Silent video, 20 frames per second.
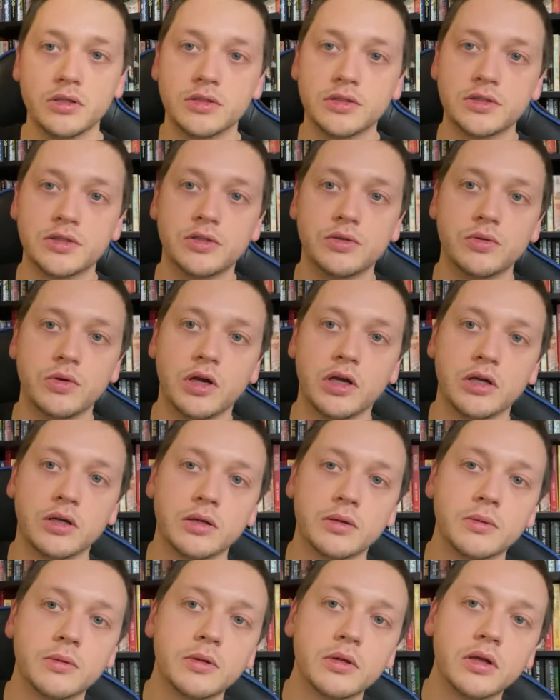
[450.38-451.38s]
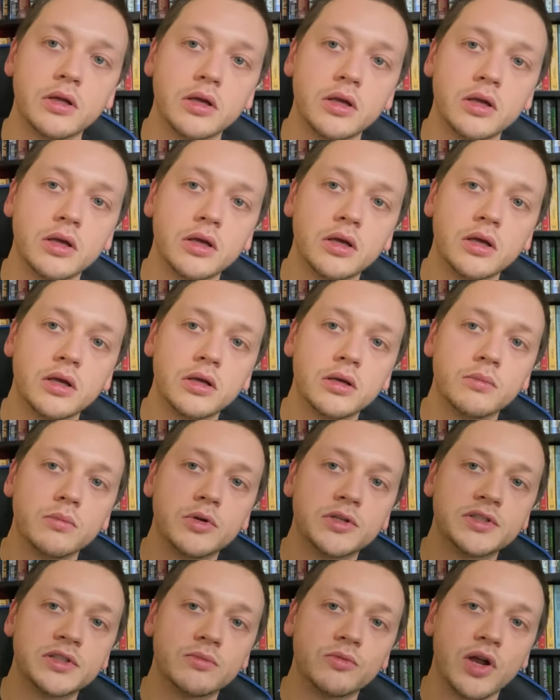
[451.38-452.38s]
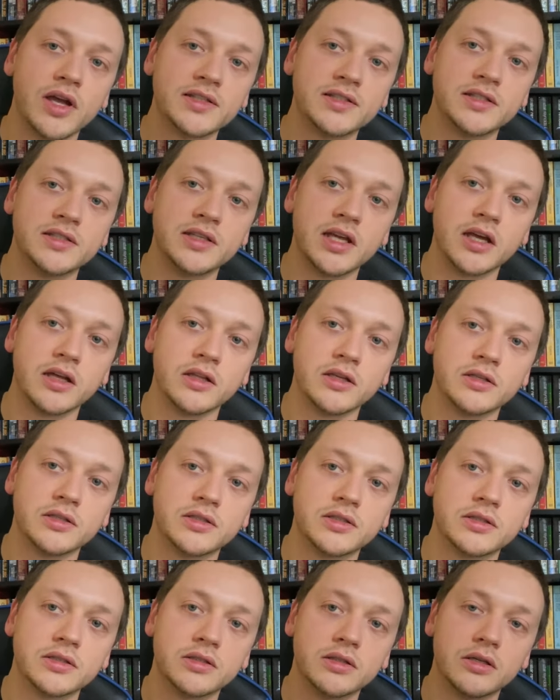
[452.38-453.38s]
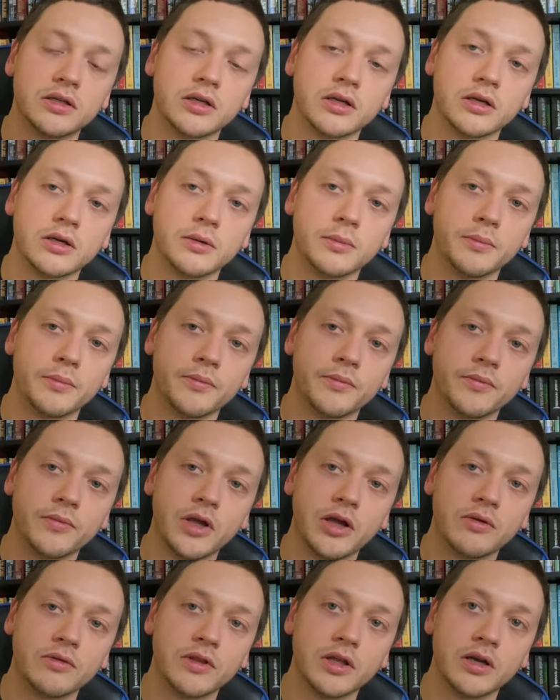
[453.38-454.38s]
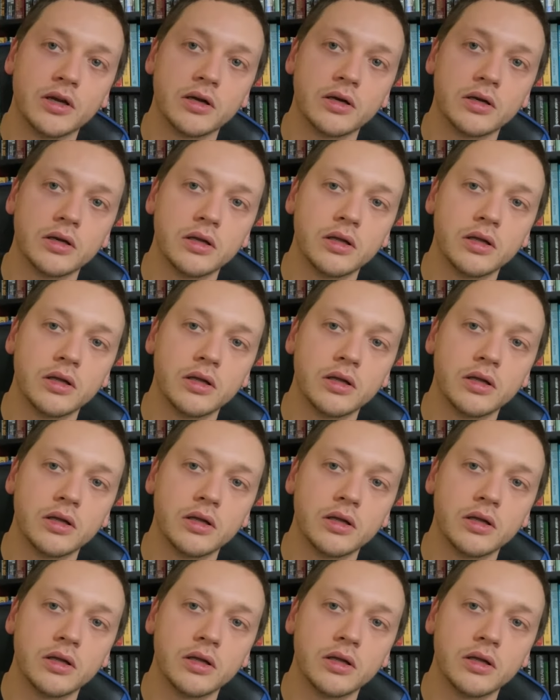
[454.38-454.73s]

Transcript: To put some rising talent out there,